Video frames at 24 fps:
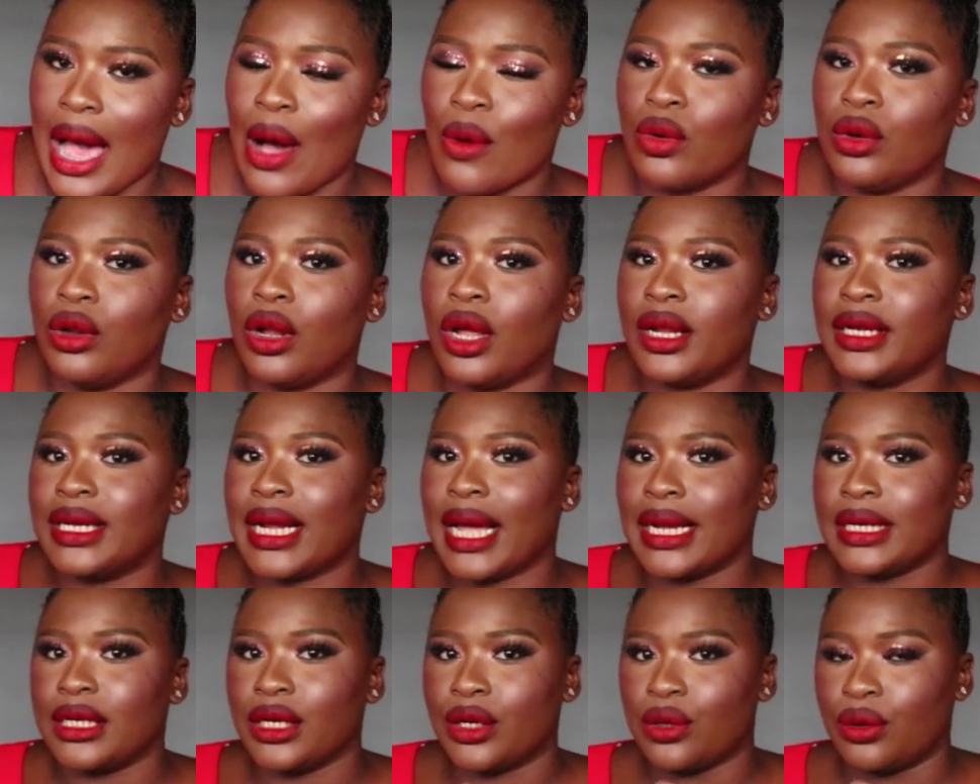I will
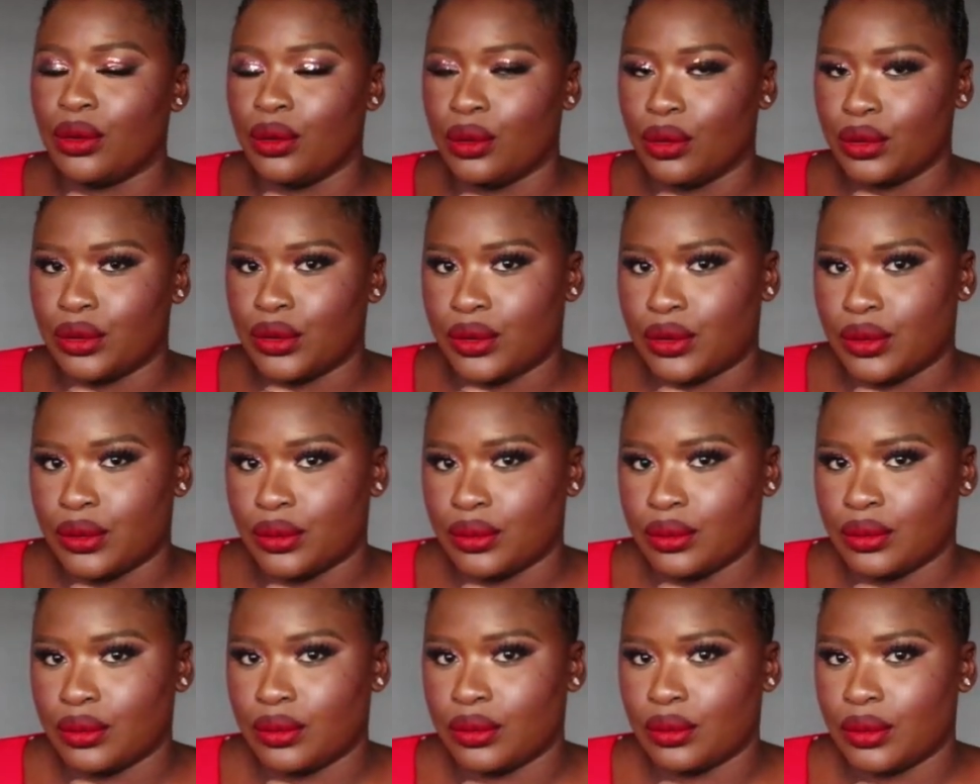launder the
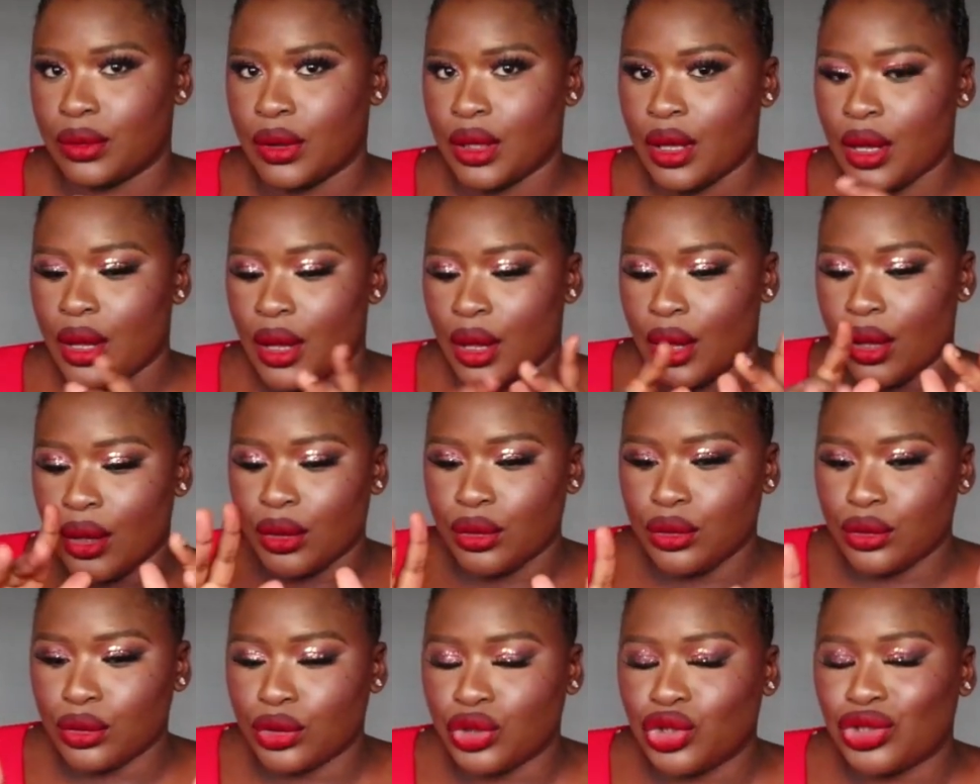clothes,
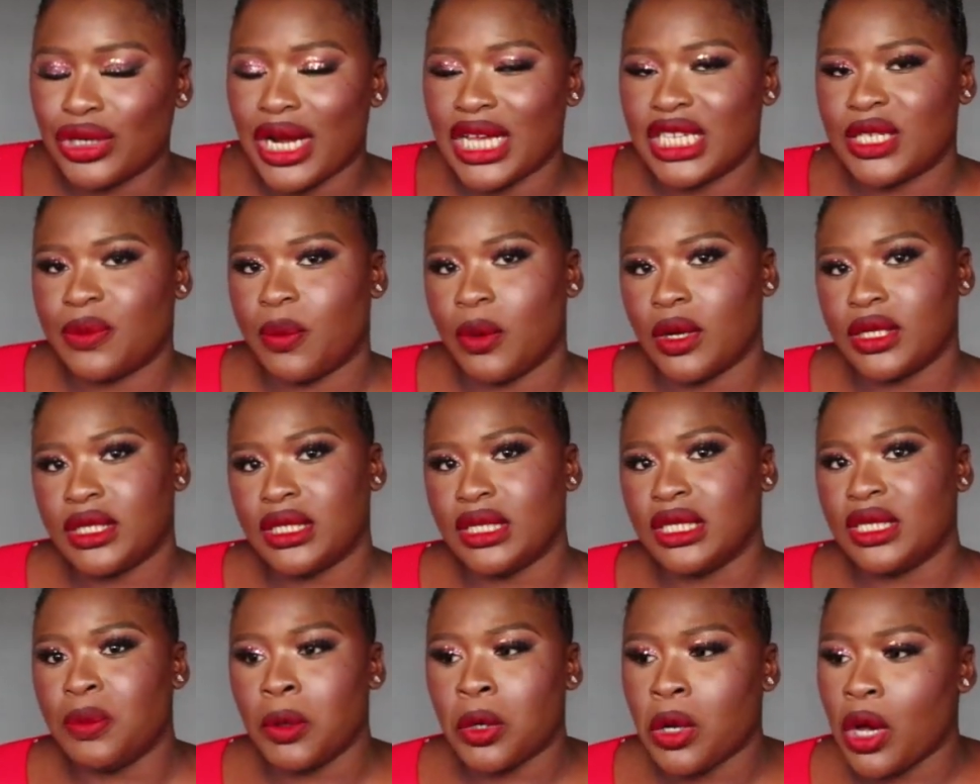you
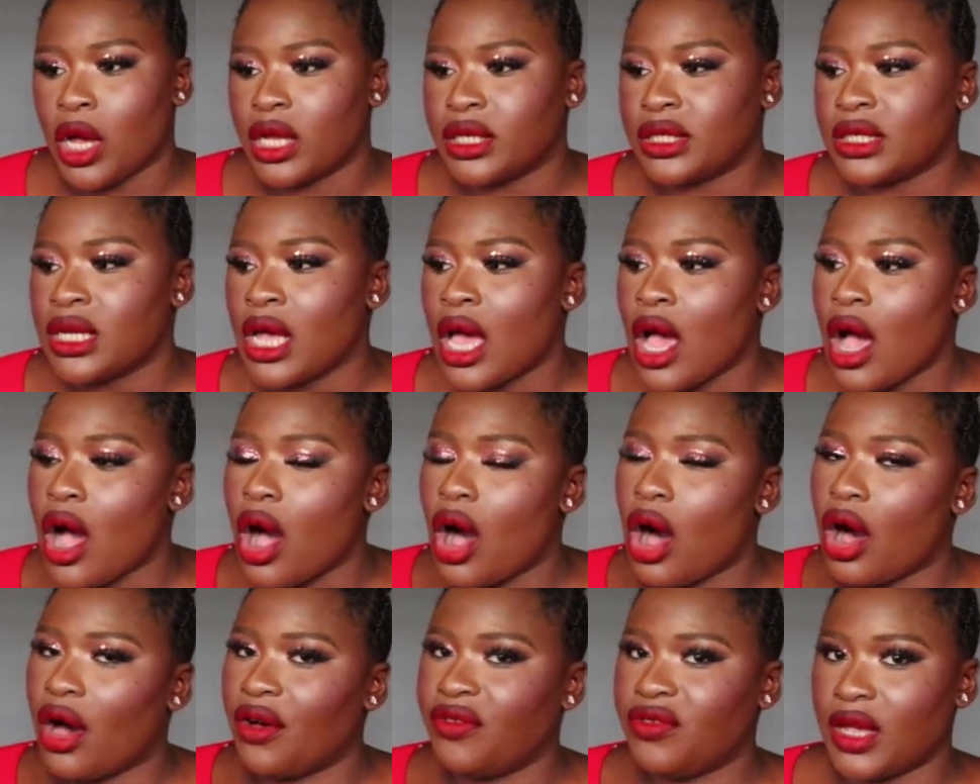transport it, because
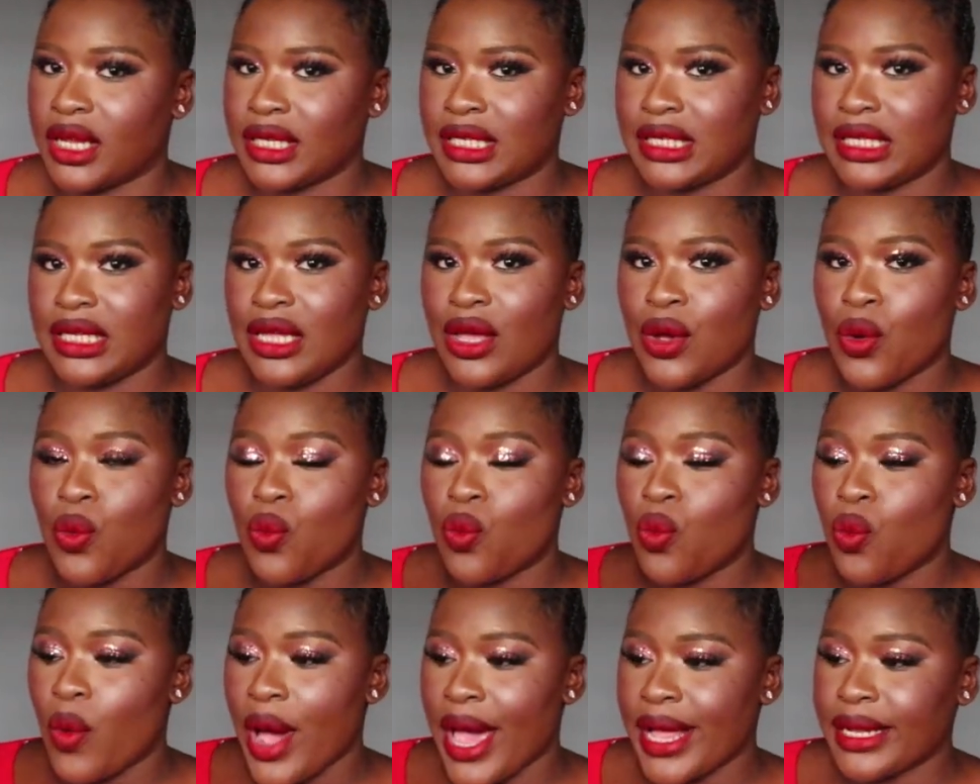obviously
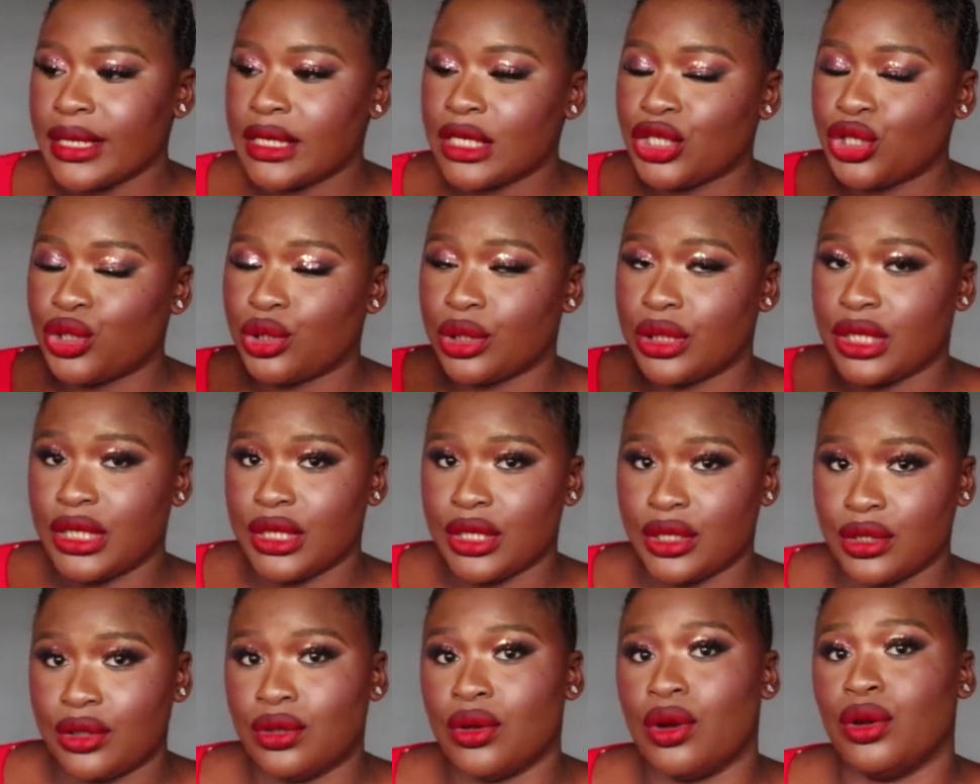when this
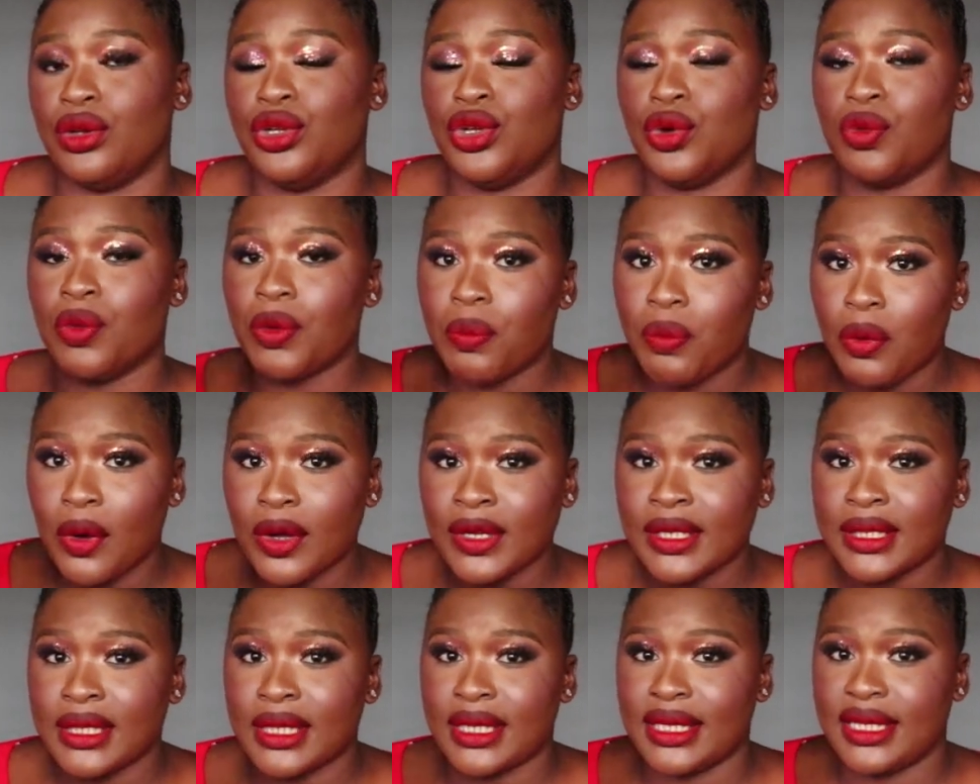shoot is done, you will
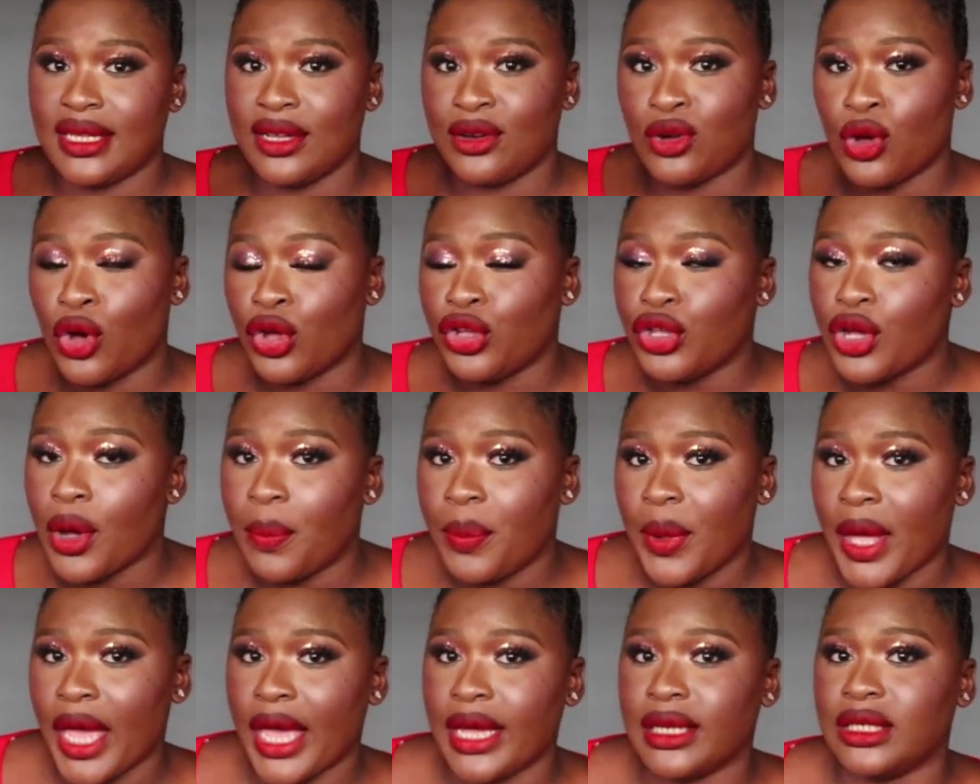post this thing on
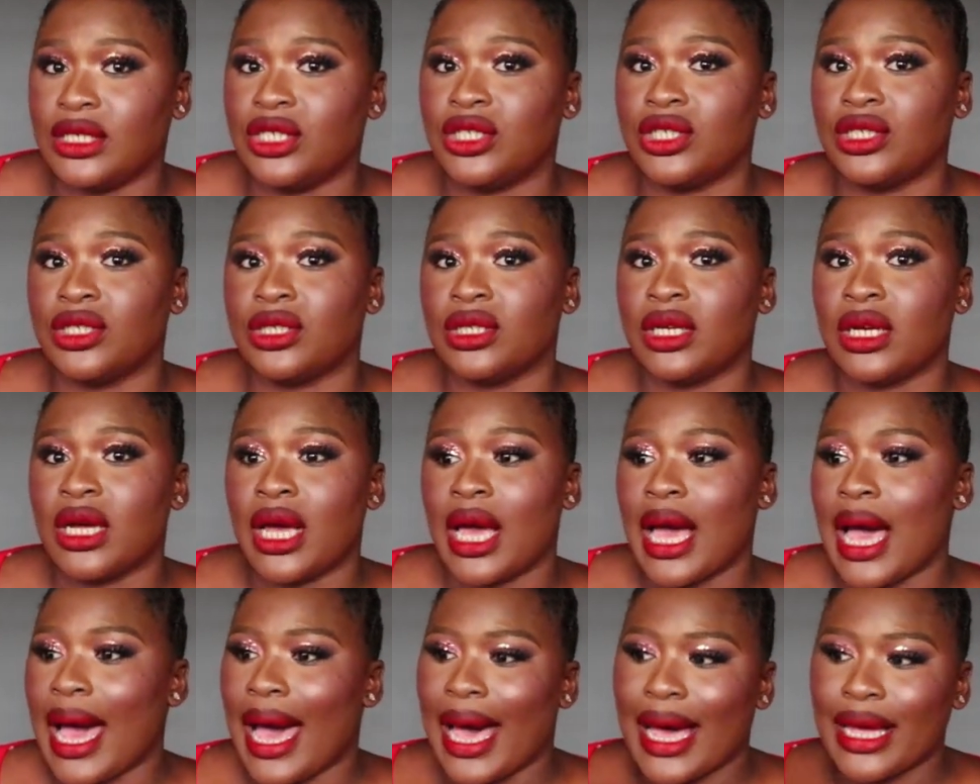your page
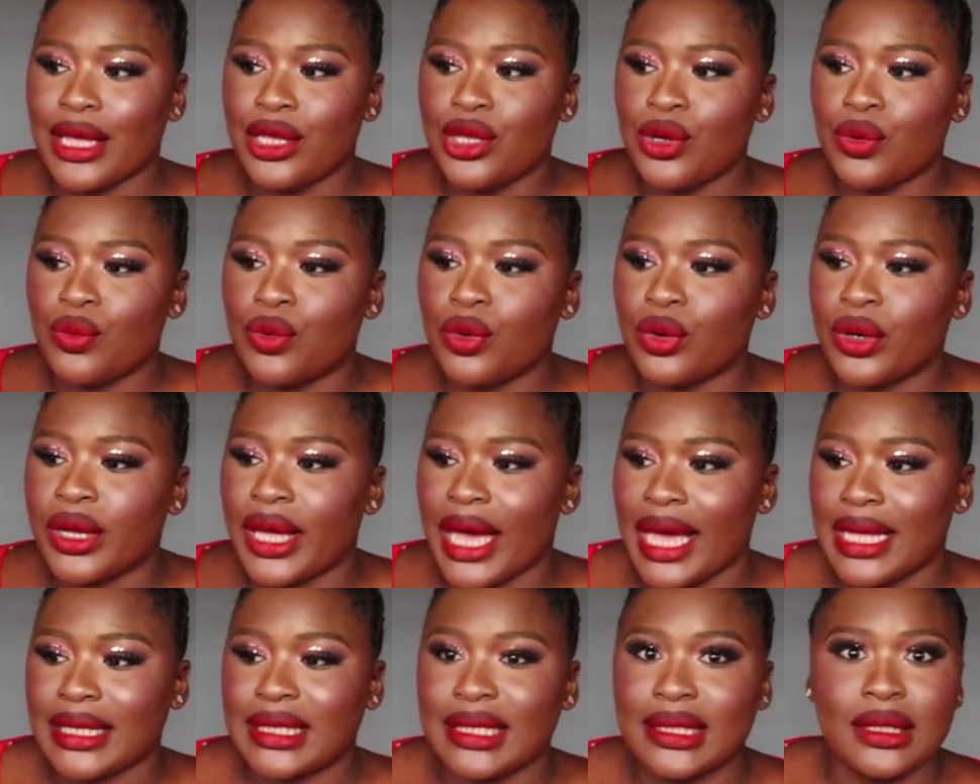and you will
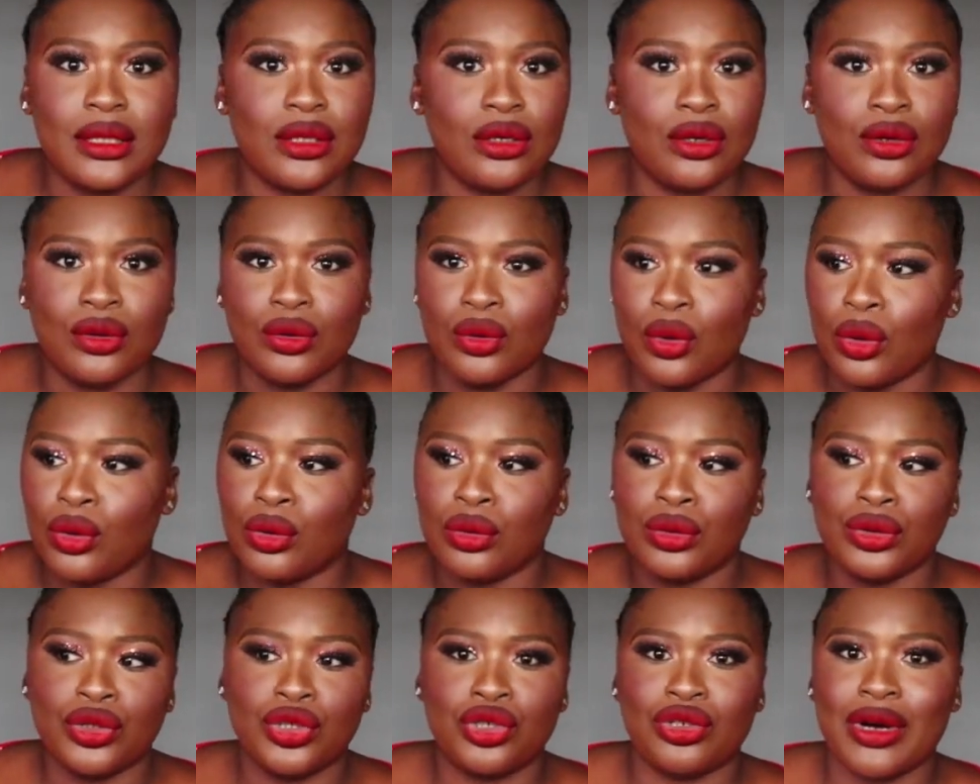get, you know,